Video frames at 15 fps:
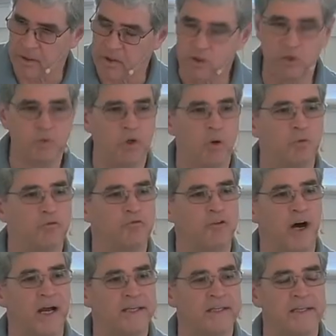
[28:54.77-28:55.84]
You don't
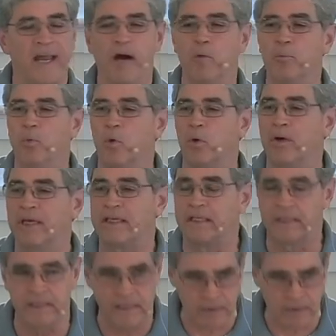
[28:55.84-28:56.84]
find an outpouring and an